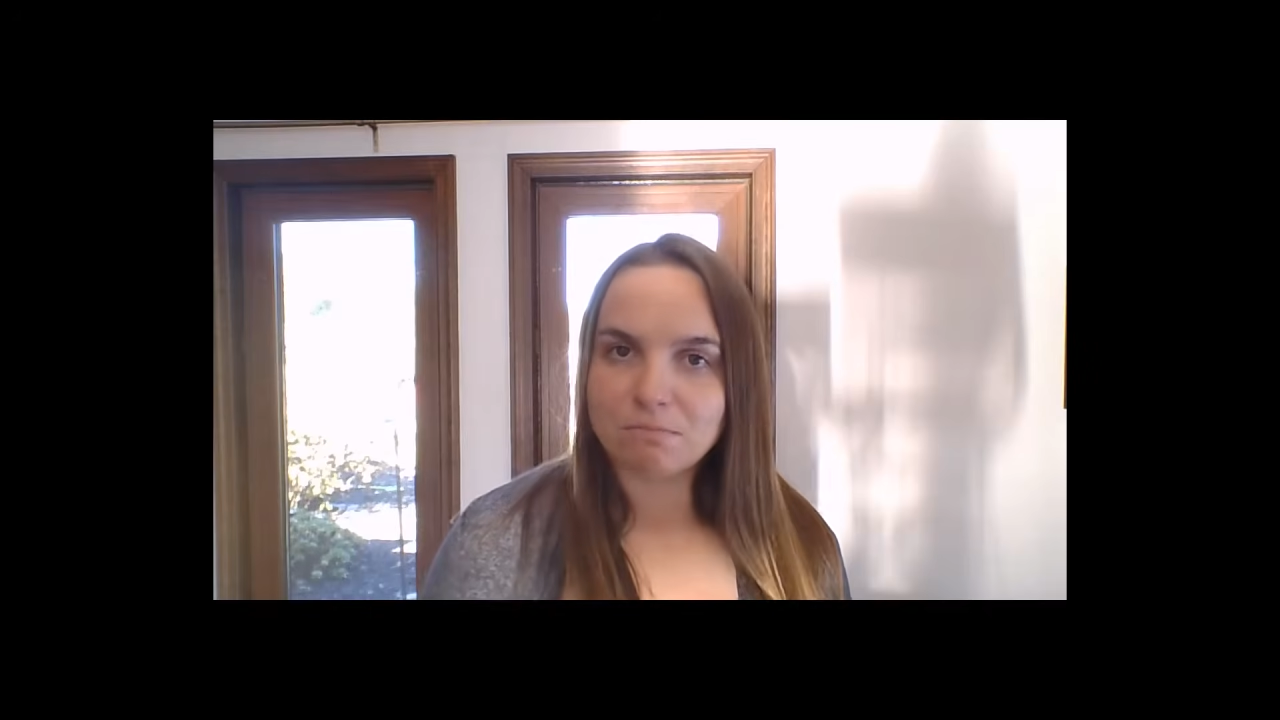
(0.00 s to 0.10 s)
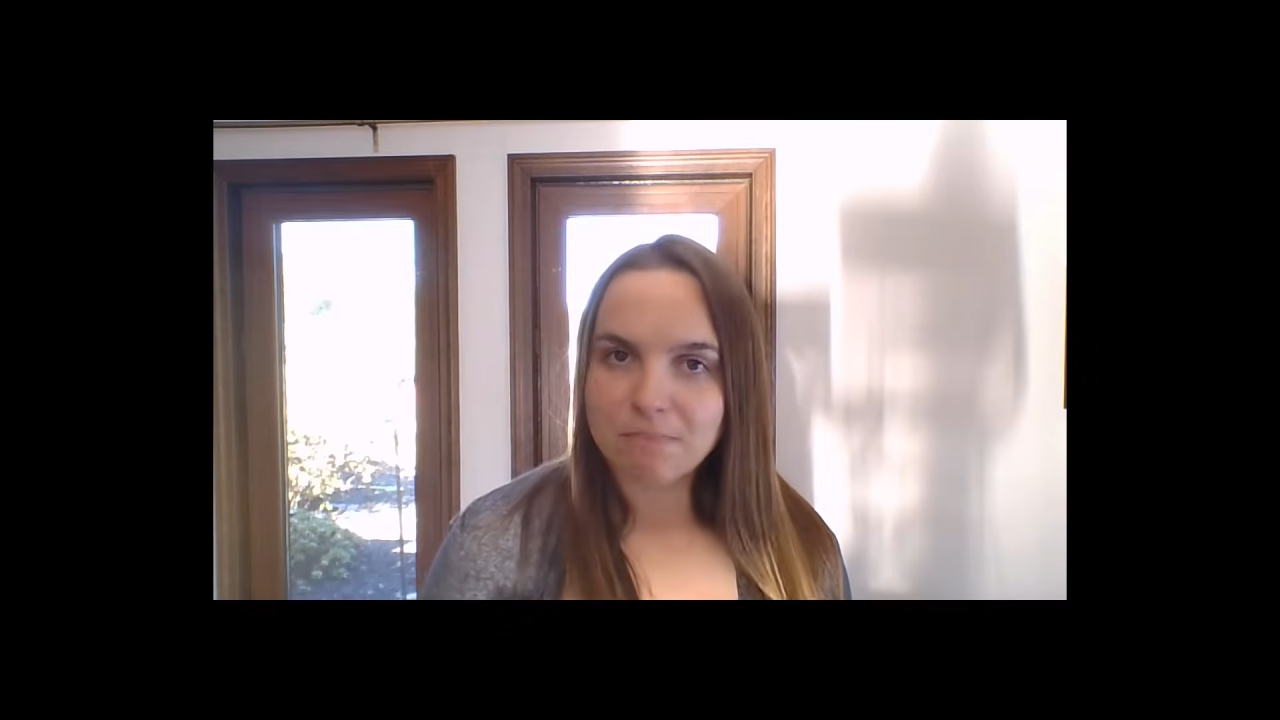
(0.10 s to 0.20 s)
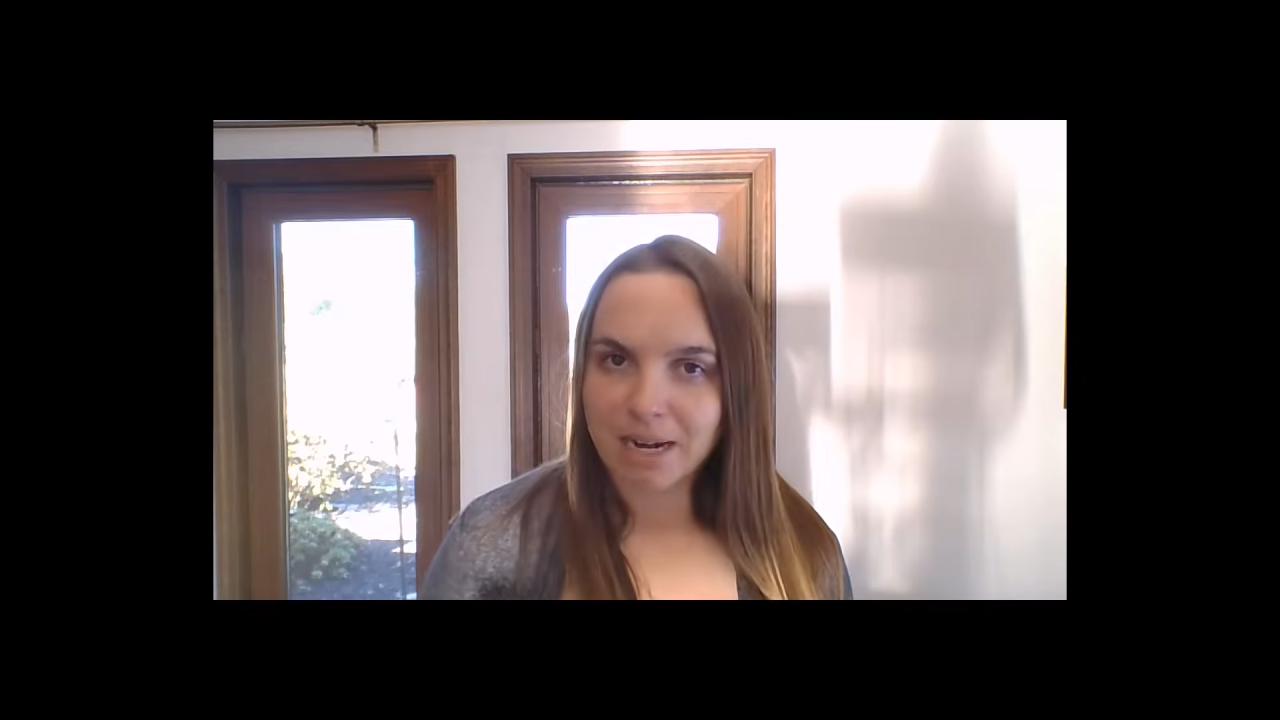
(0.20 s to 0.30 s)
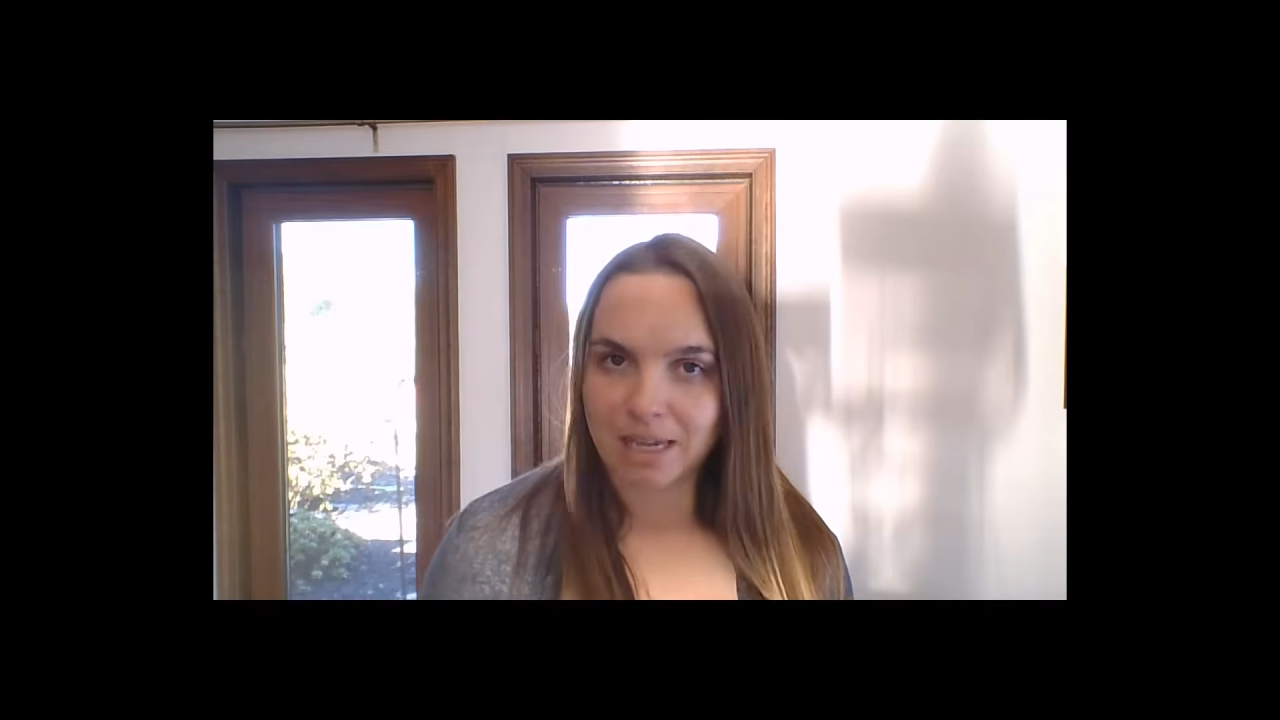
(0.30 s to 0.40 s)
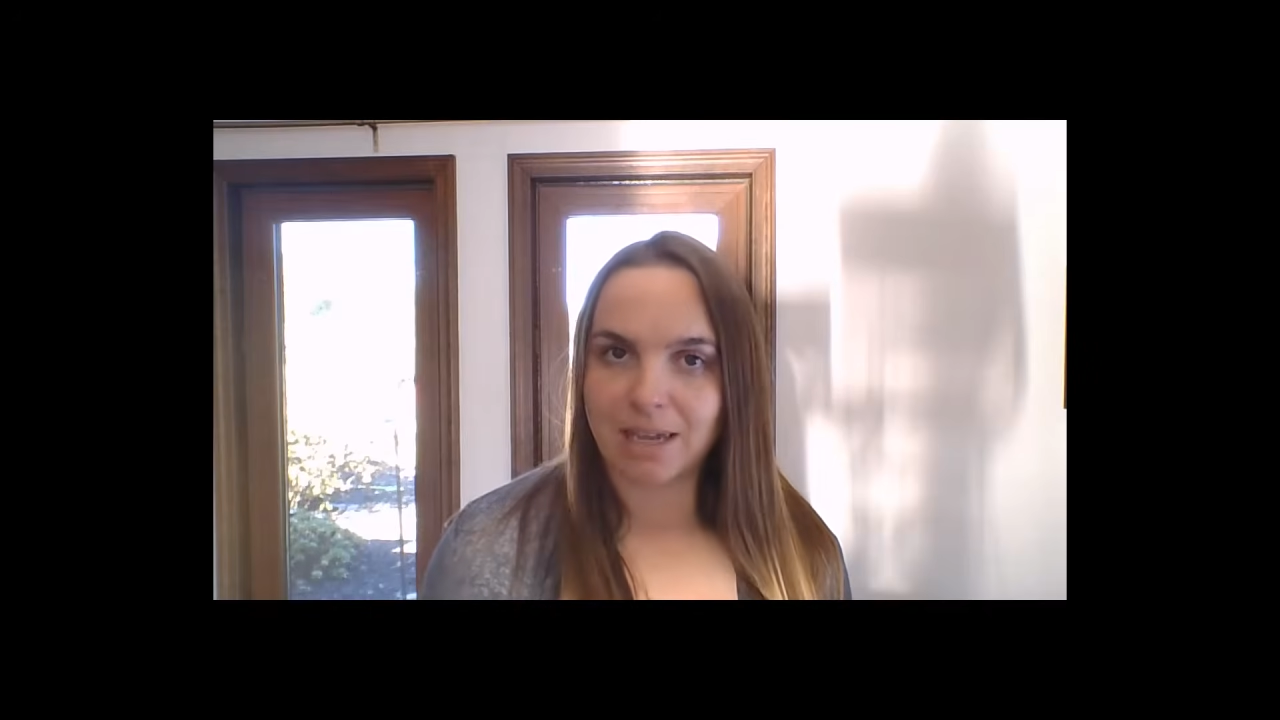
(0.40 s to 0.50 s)

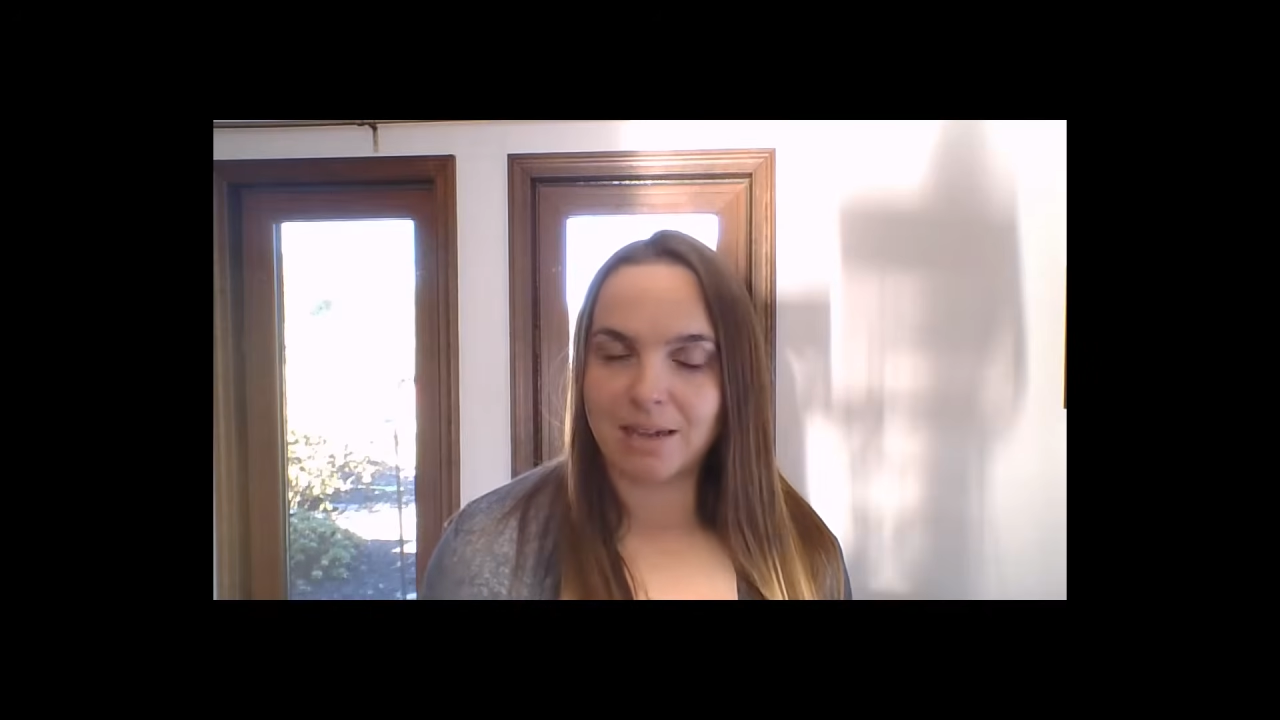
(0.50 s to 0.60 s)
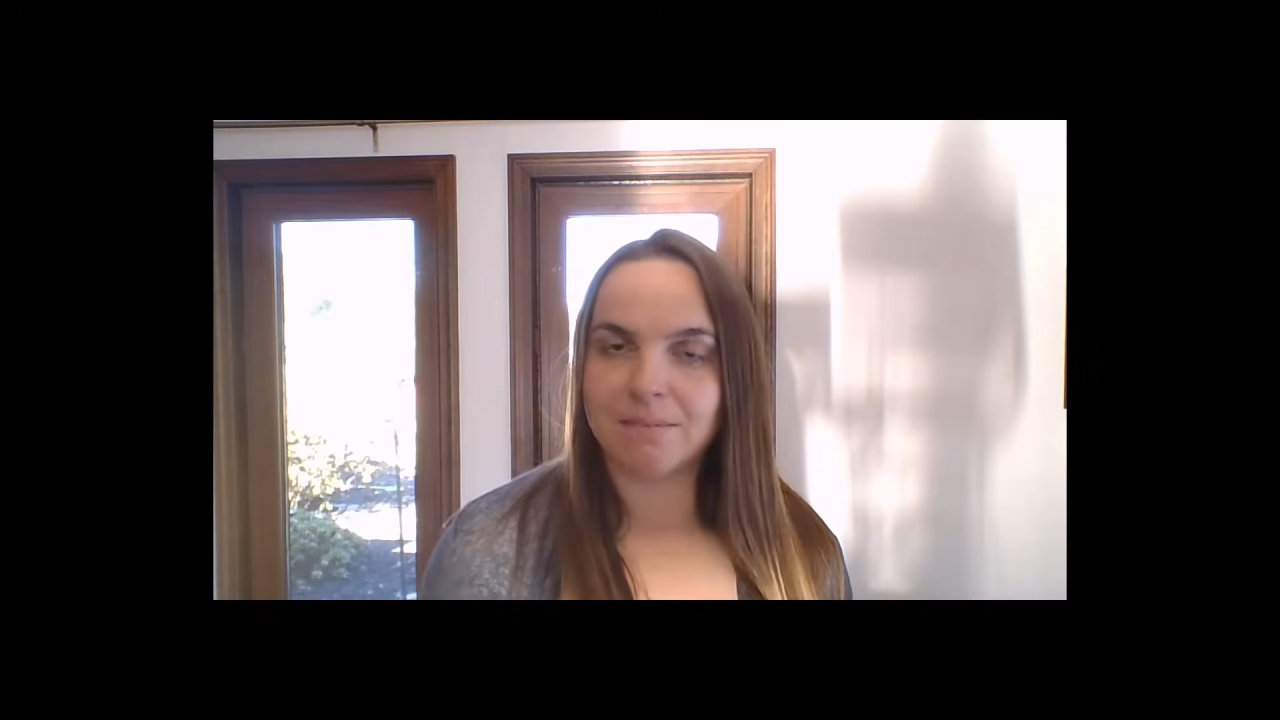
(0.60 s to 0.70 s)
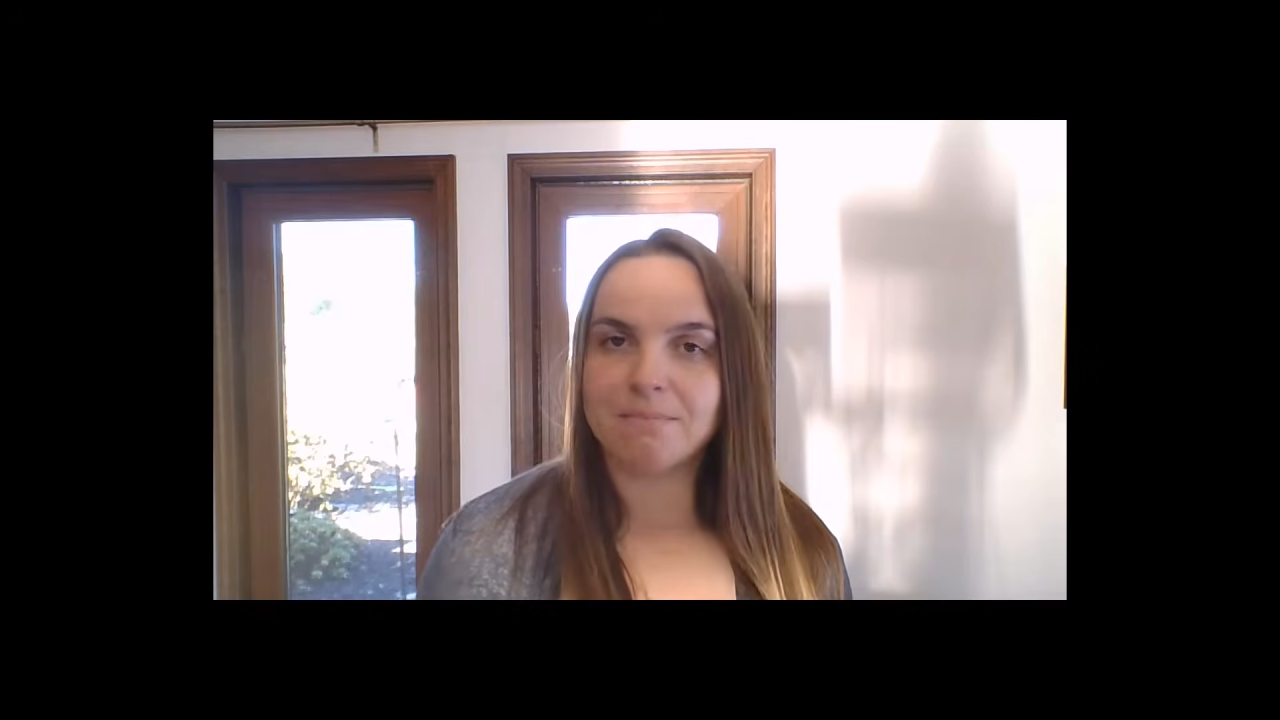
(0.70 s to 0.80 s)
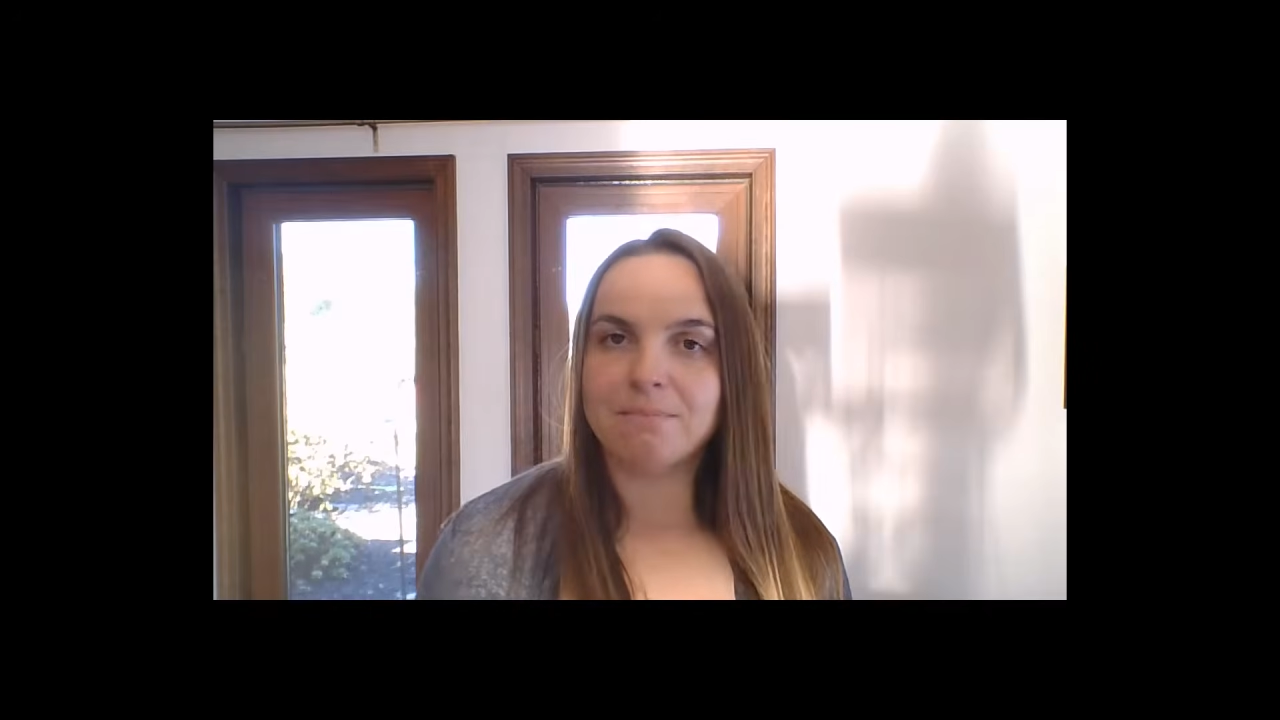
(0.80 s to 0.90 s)
money